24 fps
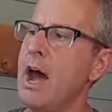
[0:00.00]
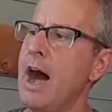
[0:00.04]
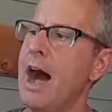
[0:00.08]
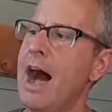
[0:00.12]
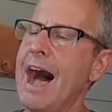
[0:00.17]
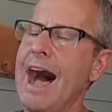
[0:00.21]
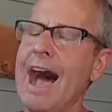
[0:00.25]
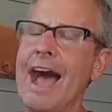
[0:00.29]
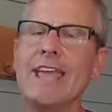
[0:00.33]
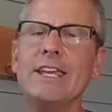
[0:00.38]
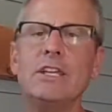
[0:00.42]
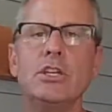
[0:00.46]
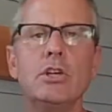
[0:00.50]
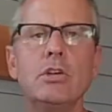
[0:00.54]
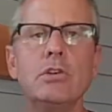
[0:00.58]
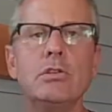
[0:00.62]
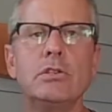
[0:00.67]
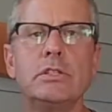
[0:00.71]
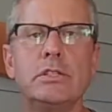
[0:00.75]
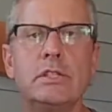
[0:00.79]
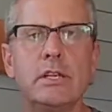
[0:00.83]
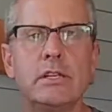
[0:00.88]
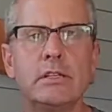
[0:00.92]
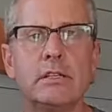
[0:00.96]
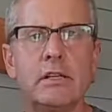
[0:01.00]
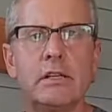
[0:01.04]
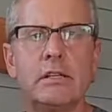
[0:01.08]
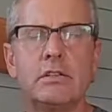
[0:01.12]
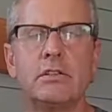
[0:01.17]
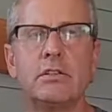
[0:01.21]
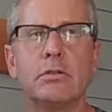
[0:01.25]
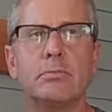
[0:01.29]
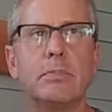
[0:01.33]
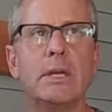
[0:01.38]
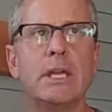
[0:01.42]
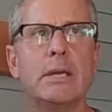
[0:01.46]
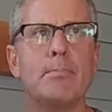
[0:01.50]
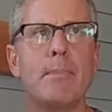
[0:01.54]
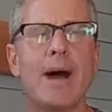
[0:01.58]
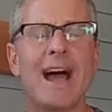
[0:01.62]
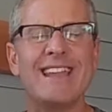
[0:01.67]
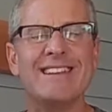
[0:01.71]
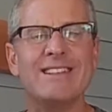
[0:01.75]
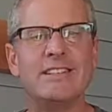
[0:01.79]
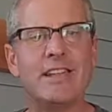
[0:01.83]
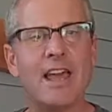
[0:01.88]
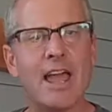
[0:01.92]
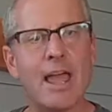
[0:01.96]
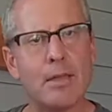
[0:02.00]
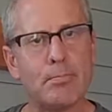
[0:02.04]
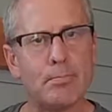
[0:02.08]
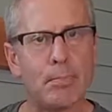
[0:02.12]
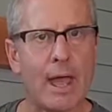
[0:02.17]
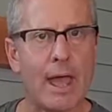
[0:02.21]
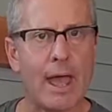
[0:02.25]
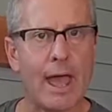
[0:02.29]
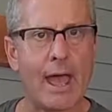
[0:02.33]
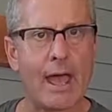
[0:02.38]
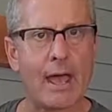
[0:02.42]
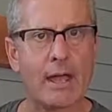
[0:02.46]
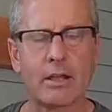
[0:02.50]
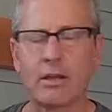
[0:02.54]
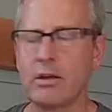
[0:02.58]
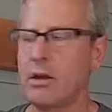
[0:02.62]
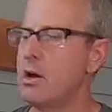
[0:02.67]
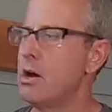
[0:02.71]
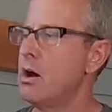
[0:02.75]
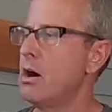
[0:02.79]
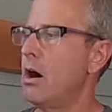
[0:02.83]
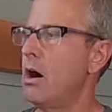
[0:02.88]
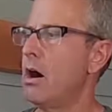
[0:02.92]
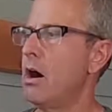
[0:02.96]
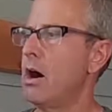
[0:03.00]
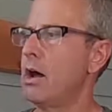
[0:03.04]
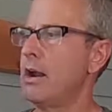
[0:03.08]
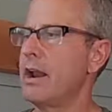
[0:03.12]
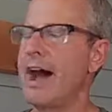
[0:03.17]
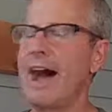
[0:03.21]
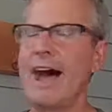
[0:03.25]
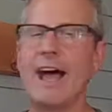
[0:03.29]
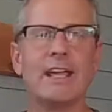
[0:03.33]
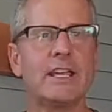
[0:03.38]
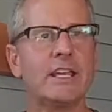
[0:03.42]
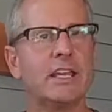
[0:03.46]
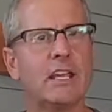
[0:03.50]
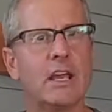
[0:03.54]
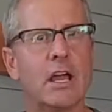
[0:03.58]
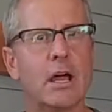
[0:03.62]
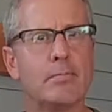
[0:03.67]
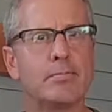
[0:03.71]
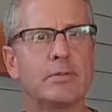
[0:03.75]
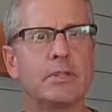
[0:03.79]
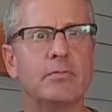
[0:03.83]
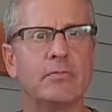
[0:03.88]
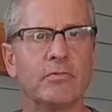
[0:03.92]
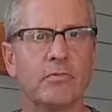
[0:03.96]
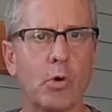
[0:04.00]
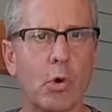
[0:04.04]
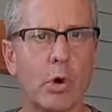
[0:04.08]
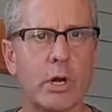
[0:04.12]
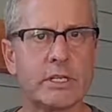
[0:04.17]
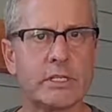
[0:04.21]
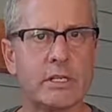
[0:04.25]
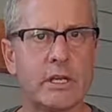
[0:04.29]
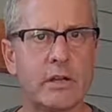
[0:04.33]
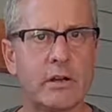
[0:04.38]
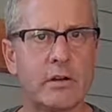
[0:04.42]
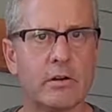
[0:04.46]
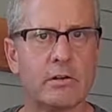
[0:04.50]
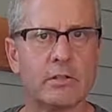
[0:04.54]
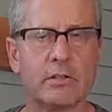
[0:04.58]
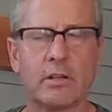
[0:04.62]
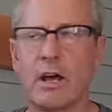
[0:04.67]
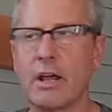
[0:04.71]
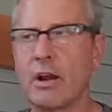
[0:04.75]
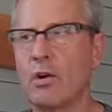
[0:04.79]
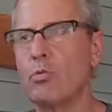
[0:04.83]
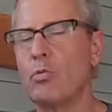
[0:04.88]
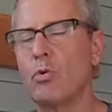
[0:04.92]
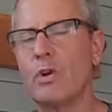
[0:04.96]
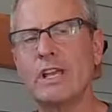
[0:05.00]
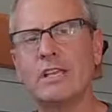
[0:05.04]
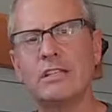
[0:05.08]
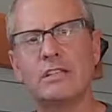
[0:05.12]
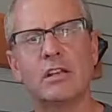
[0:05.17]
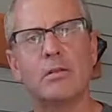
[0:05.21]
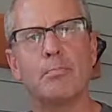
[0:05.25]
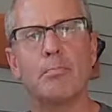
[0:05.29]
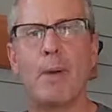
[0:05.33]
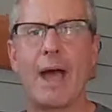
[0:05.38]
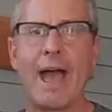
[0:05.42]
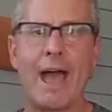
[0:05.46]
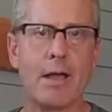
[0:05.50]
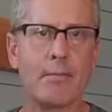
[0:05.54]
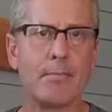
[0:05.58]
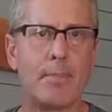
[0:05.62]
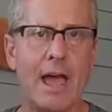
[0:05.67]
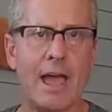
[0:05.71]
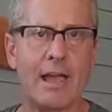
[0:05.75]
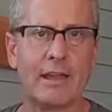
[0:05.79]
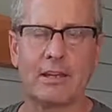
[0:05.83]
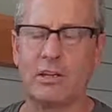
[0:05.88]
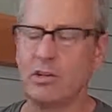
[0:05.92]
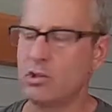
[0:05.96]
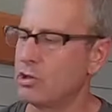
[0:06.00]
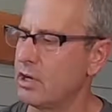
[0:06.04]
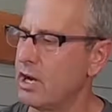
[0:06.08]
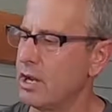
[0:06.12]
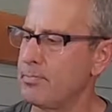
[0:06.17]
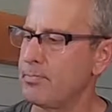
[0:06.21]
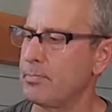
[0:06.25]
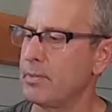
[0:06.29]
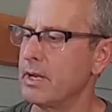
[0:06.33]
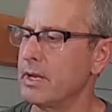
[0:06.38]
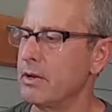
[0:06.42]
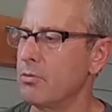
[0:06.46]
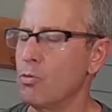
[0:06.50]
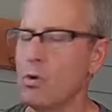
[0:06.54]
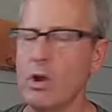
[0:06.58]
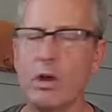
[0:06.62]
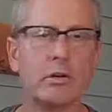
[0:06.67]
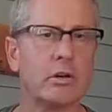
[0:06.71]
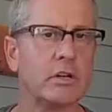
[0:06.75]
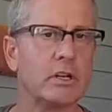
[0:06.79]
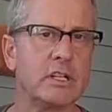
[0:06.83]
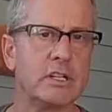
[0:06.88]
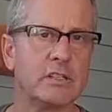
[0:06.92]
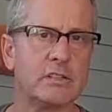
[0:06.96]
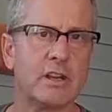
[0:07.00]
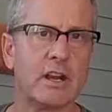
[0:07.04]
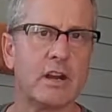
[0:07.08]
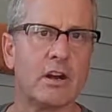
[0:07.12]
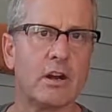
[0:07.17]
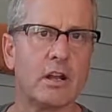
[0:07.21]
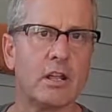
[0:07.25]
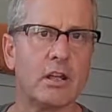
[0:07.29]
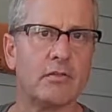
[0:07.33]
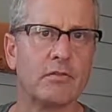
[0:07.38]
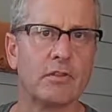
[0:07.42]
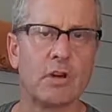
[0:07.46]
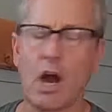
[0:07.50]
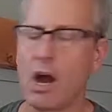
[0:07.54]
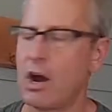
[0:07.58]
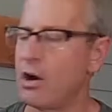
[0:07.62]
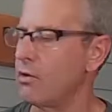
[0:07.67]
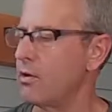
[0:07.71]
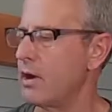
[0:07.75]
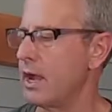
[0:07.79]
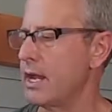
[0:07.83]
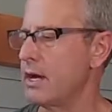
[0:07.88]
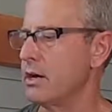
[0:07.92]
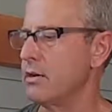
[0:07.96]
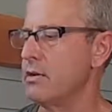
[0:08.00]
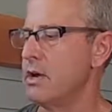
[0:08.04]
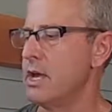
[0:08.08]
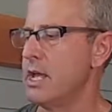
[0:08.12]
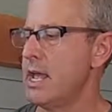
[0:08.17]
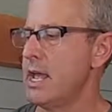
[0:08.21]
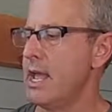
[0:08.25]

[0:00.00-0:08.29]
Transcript: I used it to be my day pack on hiking up some 14ers on a recent backpacking trip in the wilderness area of Colorado,